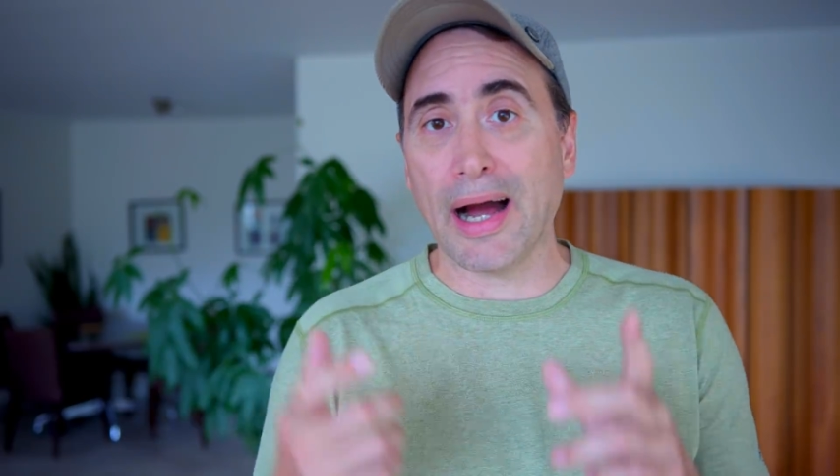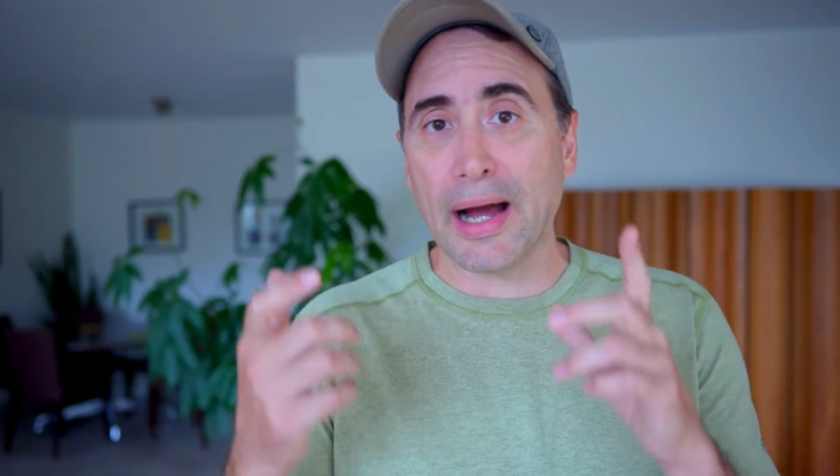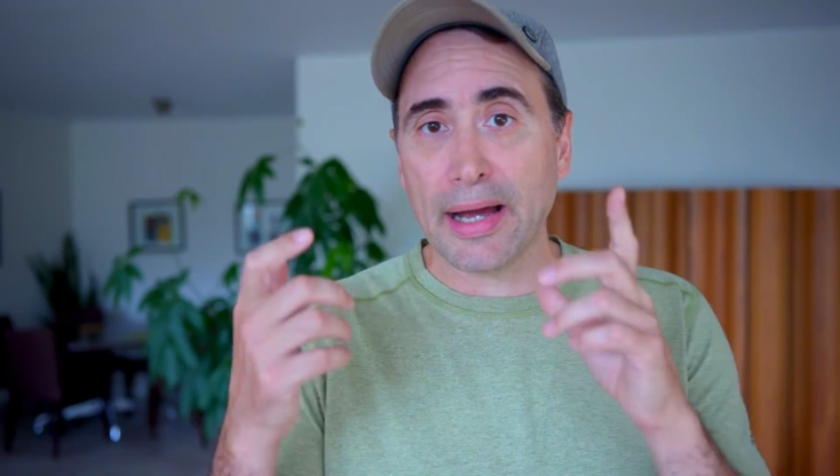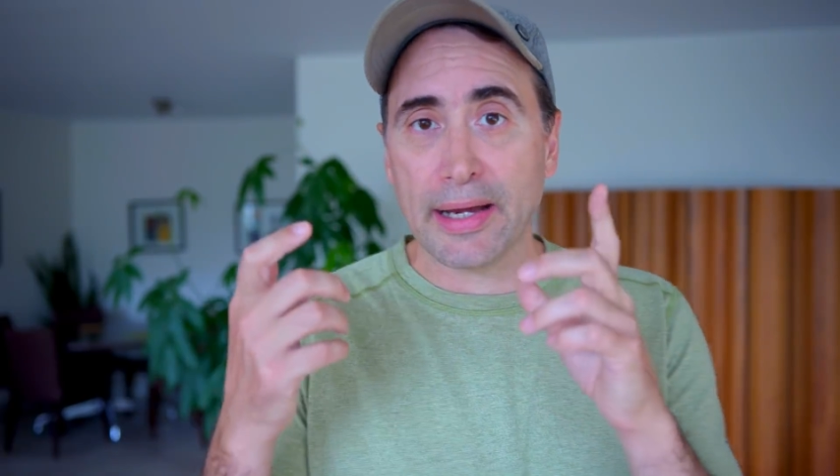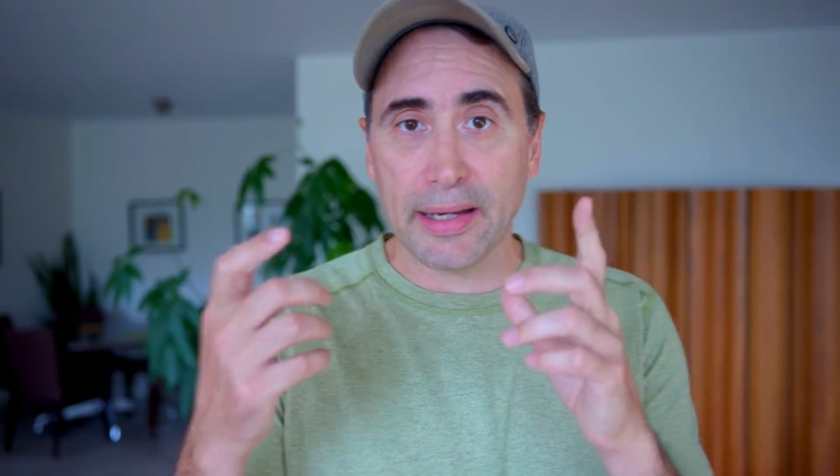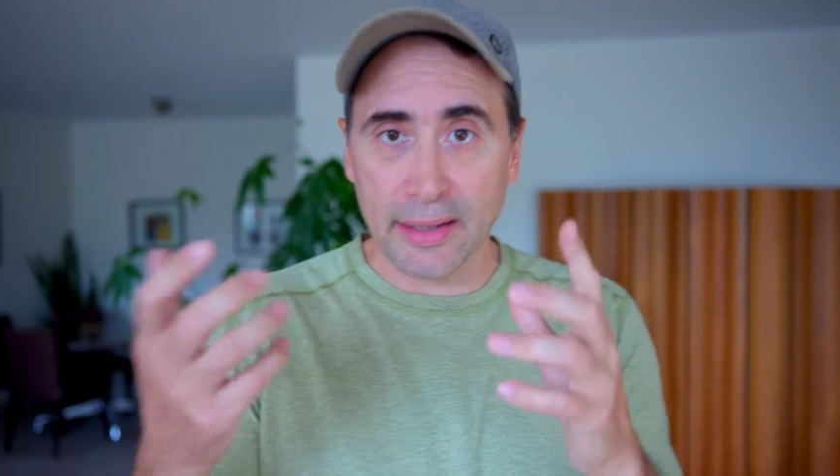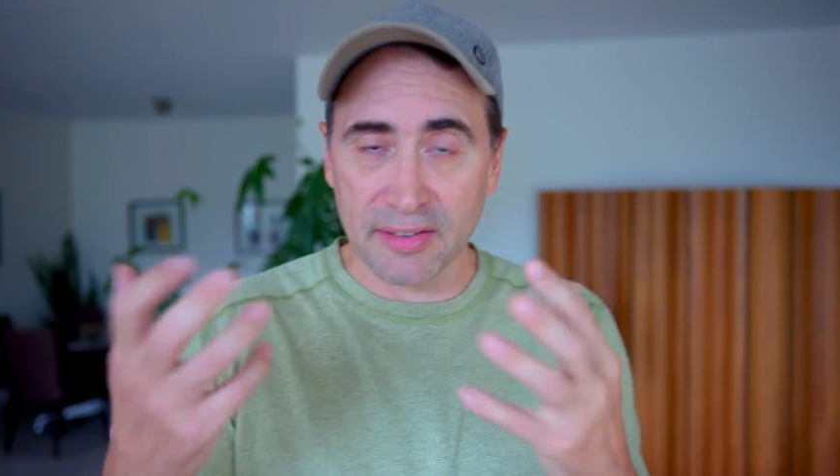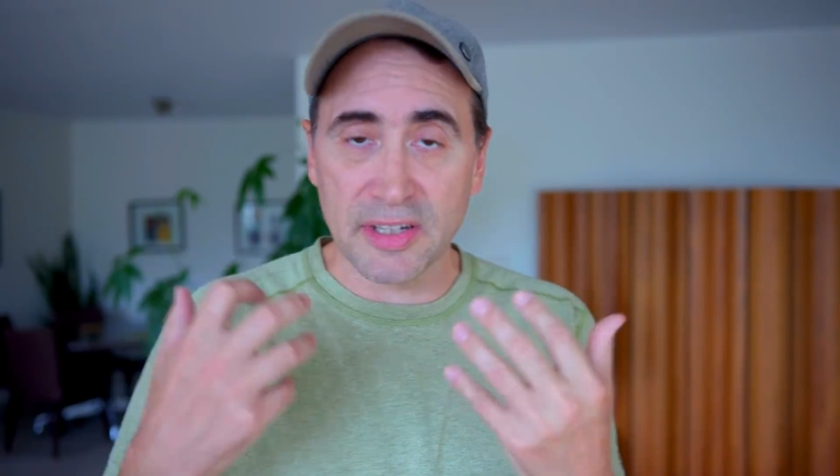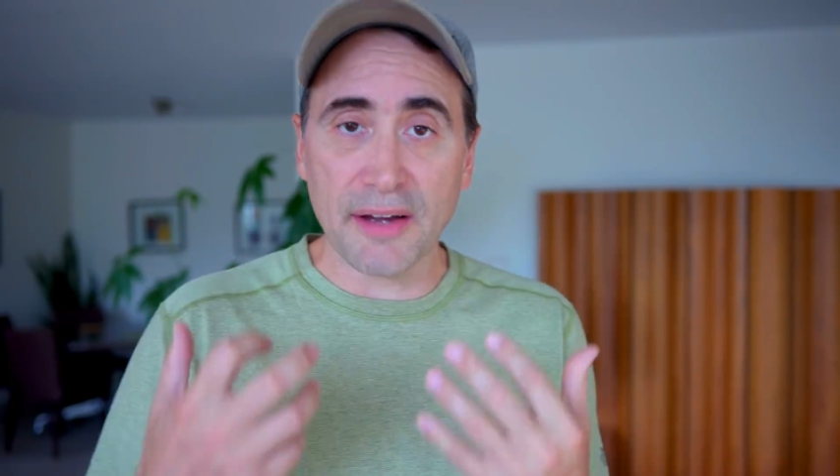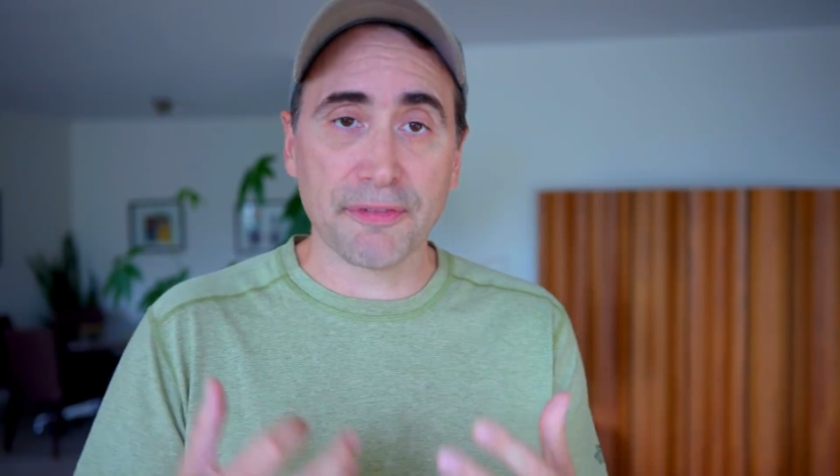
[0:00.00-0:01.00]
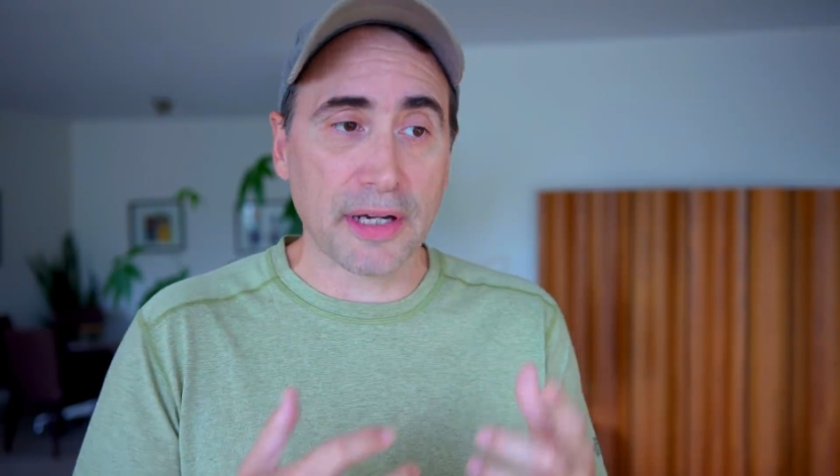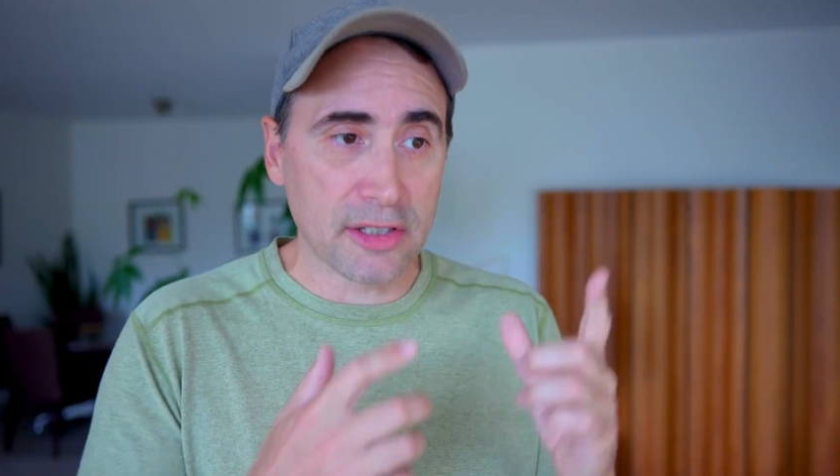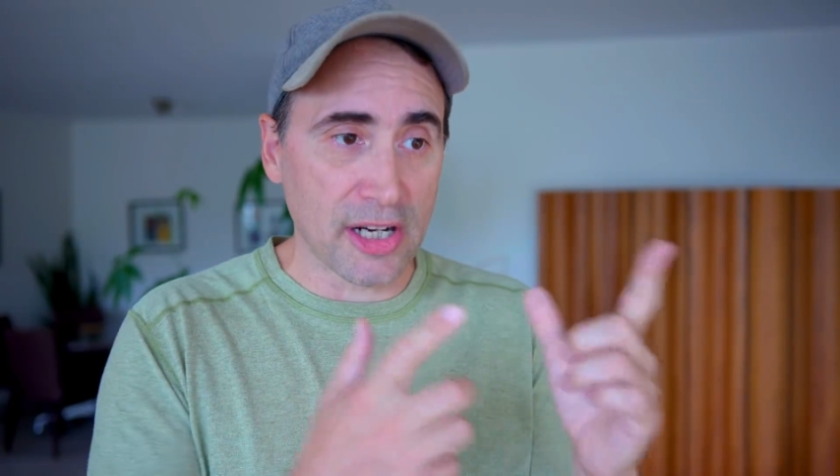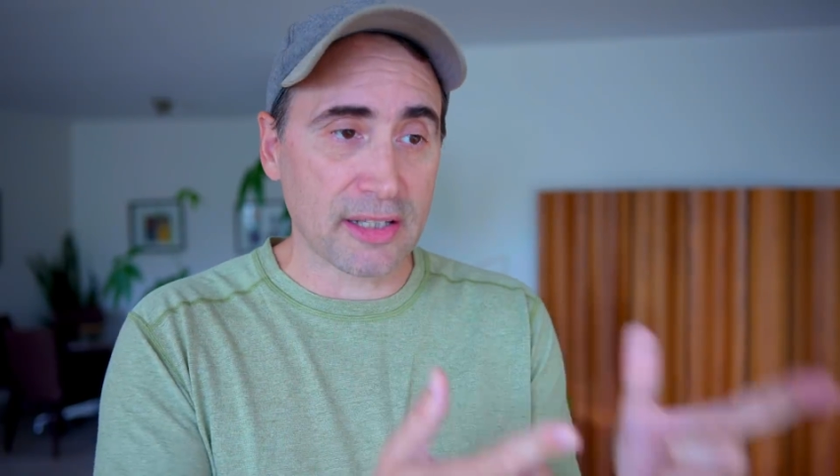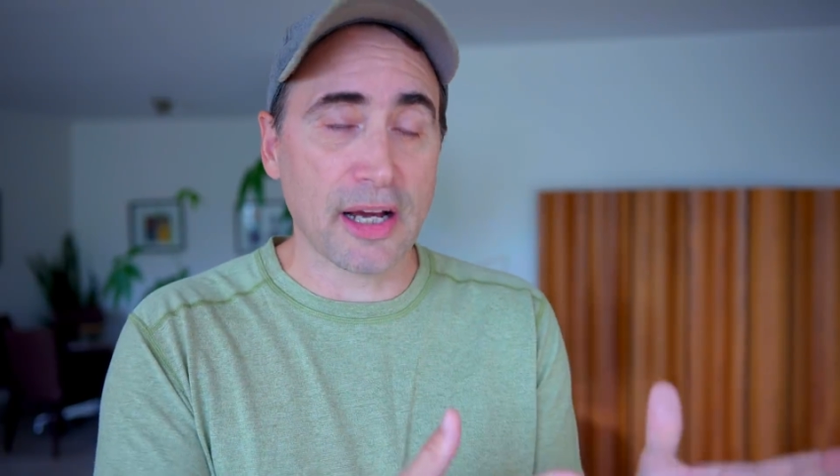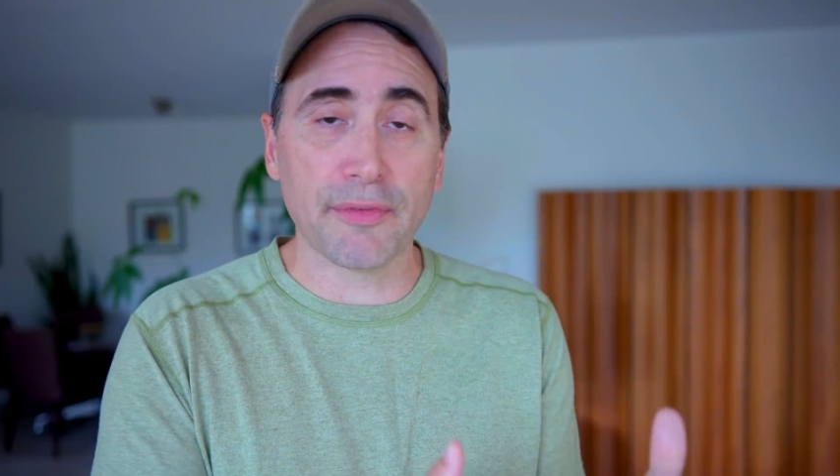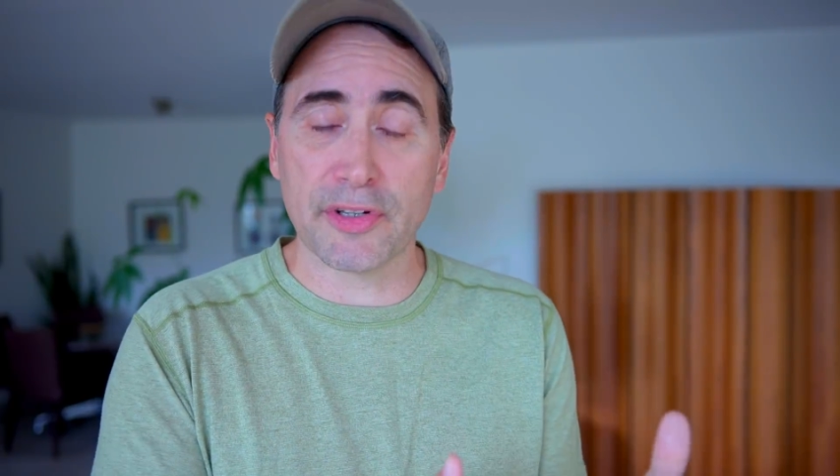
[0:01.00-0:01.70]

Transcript: I, Stef, I checked out